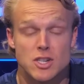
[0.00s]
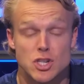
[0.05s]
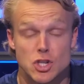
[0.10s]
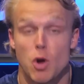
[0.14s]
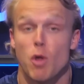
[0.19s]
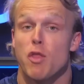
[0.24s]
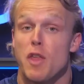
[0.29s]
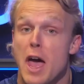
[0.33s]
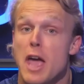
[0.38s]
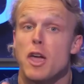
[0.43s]

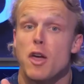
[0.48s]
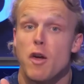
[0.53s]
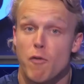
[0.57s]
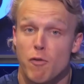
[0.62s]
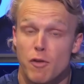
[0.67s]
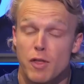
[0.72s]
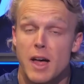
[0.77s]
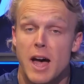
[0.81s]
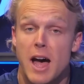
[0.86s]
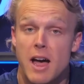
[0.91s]
So thank you
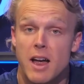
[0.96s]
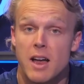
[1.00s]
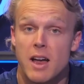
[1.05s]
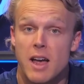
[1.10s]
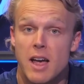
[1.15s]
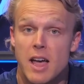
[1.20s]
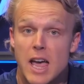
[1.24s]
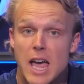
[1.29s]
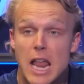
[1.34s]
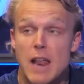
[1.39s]
for that.
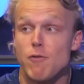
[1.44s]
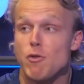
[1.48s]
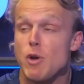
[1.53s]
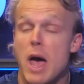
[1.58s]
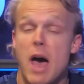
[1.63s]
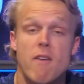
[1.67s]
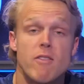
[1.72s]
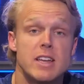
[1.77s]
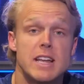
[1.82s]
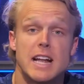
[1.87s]
And if you
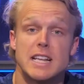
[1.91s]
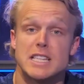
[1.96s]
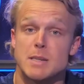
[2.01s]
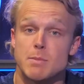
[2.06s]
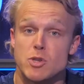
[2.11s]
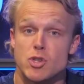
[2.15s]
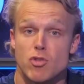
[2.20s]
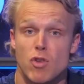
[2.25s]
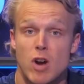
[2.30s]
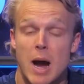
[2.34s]
haven't yet
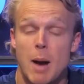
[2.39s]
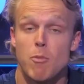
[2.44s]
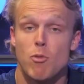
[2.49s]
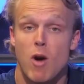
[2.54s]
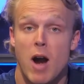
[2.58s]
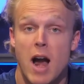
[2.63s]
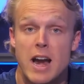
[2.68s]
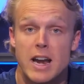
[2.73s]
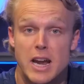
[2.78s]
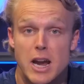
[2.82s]
subscribed
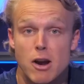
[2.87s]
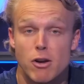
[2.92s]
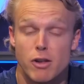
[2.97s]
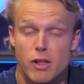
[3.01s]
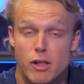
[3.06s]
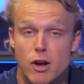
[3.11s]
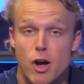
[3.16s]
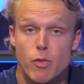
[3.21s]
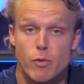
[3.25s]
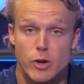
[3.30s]
right here to
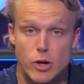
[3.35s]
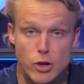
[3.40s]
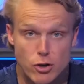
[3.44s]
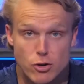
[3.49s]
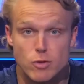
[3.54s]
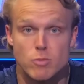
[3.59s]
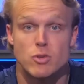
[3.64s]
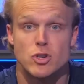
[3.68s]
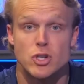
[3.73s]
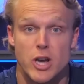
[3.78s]
the On3
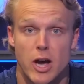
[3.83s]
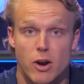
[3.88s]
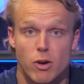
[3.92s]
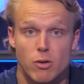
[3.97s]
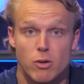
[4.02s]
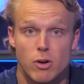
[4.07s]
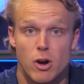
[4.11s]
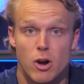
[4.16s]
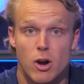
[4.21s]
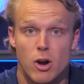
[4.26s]
YouTube
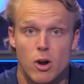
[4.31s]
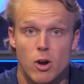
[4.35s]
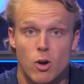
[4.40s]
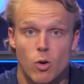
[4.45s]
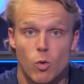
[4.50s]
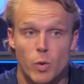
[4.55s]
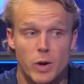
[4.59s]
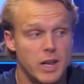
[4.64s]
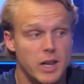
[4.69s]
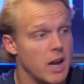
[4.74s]
channel,
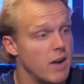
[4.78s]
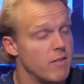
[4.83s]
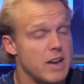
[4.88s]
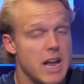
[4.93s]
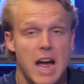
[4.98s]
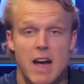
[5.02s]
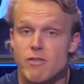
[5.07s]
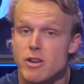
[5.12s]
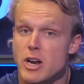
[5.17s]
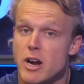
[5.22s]
we'd love to
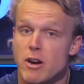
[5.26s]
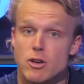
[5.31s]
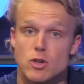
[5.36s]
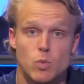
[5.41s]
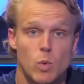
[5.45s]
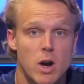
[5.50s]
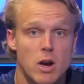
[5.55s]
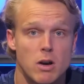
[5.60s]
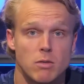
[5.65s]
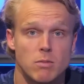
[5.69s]
have you here as
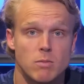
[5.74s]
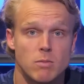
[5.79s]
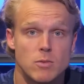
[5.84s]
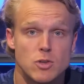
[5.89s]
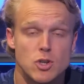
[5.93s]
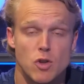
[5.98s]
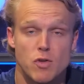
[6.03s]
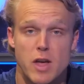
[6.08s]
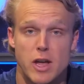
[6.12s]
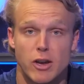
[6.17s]
well.
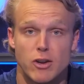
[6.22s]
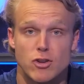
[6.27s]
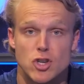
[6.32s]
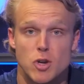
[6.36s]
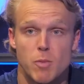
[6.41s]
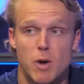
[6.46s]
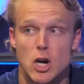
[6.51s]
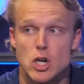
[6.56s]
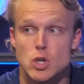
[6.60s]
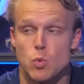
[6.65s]
So thank you so
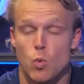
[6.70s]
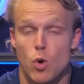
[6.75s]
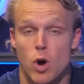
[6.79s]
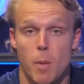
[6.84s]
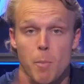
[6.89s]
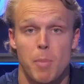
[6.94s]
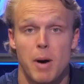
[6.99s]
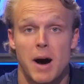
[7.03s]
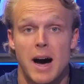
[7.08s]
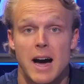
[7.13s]
much. We're
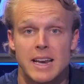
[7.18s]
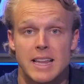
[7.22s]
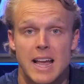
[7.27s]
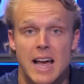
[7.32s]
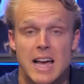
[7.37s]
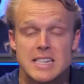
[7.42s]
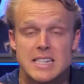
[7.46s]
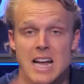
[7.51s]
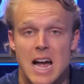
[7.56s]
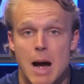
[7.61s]
on
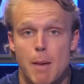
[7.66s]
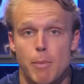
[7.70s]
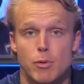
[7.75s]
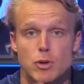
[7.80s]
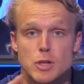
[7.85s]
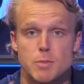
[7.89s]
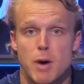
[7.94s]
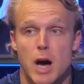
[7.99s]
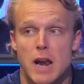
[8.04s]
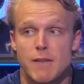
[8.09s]
podcast, Apple,
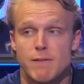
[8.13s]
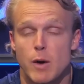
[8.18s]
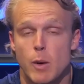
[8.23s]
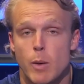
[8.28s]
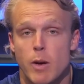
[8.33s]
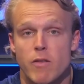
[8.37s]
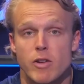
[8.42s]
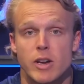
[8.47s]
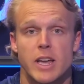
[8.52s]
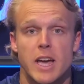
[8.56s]
Spotify,
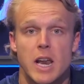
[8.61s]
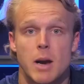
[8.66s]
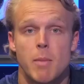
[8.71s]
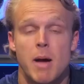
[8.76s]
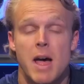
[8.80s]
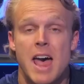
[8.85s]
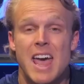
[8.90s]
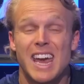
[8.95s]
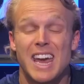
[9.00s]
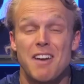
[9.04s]
wherever you get them.
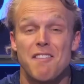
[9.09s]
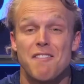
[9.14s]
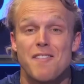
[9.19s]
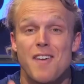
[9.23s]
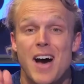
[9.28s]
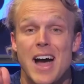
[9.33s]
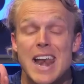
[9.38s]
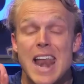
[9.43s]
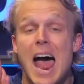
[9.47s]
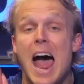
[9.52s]
Can
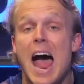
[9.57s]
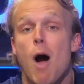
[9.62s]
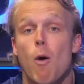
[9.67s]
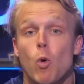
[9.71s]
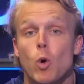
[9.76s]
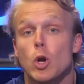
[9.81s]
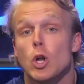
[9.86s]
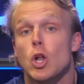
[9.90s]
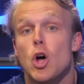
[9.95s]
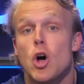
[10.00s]
find
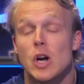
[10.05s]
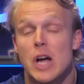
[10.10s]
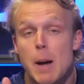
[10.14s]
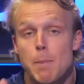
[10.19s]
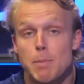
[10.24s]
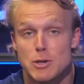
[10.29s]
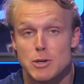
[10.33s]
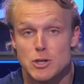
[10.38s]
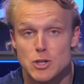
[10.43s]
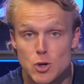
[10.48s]
hour-long
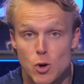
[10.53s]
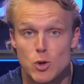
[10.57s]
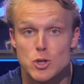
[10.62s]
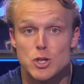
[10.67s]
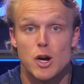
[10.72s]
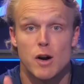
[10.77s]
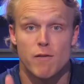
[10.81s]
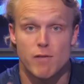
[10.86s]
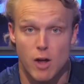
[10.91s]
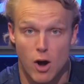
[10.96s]
episodes
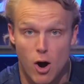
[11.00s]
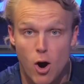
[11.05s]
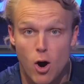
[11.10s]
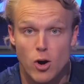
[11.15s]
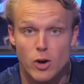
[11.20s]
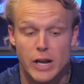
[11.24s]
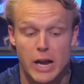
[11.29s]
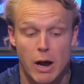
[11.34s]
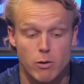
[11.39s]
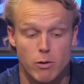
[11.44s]
of The
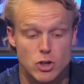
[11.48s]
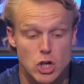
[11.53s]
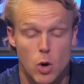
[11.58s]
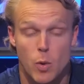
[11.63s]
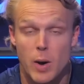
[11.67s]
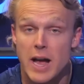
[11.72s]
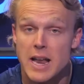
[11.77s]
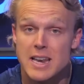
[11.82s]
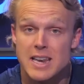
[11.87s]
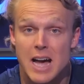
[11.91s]
Hard Count. Just
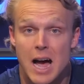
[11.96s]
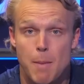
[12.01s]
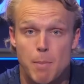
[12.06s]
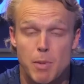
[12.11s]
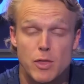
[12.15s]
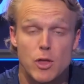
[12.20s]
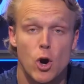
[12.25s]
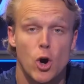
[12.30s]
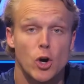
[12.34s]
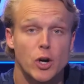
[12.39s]
go ahead and type
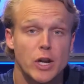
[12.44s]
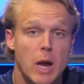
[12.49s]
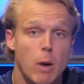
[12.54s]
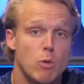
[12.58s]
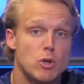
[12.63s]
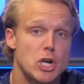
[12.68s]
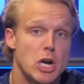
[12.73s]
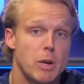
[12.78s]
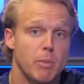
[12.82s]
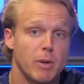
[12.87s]
in The Hard Count
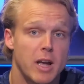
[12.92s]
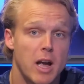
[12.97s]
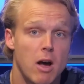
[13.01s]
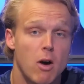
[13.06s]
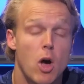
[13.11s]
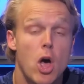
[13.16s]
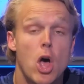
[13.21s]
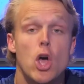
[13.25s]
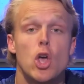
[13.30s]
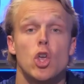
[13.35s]
with Jody
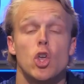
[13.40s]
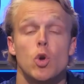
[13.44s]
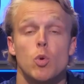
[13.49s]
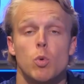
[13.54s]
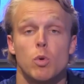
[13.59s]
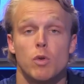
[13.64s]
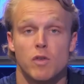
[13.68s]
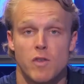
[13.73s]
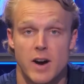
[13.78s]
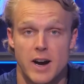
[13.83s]
Pickell. You
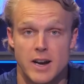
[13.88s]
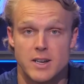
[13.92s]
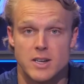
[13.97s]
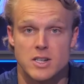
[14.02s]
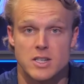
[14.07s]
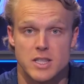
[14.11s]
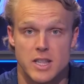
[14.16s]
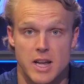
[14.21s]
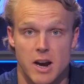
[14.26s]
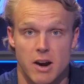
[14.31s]
will find
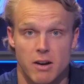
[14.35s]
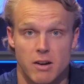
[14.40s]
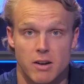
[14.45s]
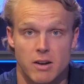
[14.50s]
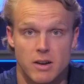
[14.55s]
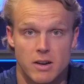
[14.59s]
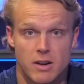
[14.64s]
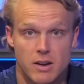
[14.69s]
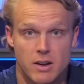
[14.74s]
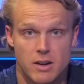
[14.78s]
us there.
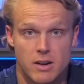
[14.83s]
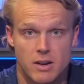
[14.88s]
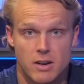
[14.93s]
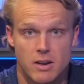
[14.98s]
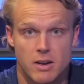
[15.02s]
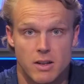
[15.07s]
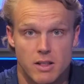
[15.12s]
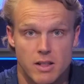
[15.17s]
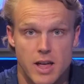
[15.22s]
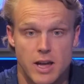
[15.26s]

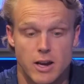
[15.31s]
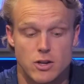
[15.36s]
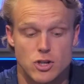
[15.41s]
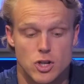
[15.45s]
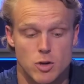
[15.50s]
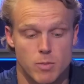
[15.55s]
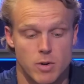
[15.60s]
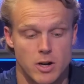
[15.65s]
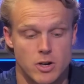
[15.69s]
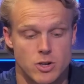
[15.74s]
Thank you
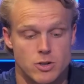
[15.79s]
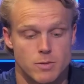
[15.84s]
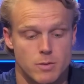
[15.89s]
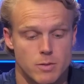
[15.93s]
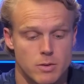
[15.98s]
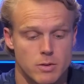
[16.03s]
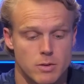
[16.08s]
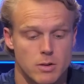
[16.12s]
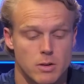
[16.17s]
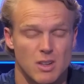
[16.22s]
so much.
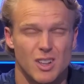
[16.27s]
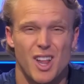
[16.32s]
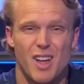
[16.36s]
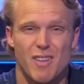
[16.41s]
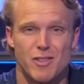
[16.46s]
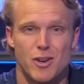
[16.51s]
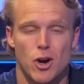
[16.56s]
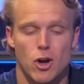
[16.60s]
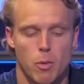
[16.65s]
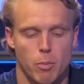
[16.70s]

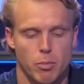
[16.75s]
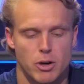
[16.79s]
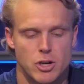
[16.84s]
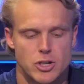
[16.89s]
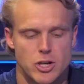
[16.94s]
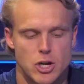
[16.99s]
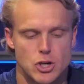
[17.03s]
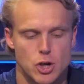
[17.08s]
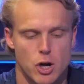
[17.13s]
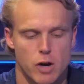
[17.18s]
Love y'all.
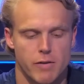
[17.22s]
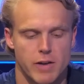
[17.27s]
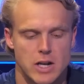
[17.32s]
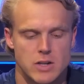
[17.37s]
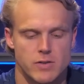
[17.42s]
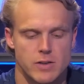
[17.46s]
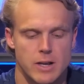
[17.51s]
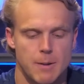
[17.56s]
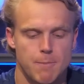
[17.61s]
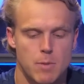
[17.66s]
Appreciate y'all in advance
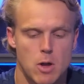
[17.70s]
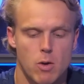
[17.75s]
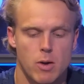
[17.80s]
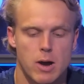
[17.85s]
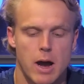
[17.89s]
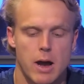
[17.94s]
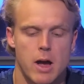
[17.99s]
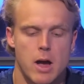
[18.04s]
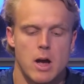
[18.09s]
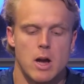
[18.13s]
for that.
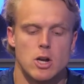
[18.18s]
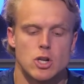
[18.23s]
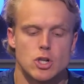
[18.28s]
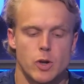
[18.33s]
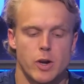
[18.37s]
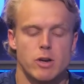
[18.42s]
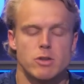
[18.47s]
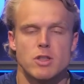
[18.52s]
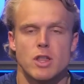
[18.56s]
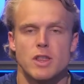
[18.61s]
Okay, so
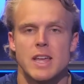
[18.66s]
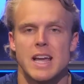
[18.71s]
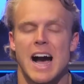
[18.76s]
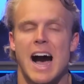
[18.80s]
here's the thing.